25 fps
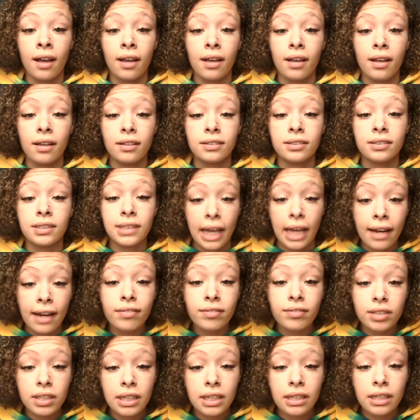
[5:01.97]

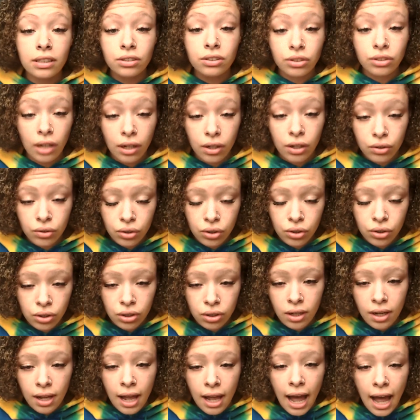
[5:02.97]
safety in general.
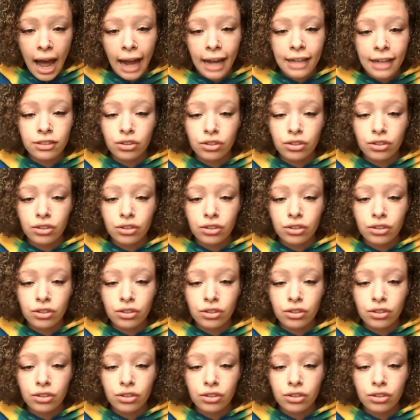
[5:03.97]
I do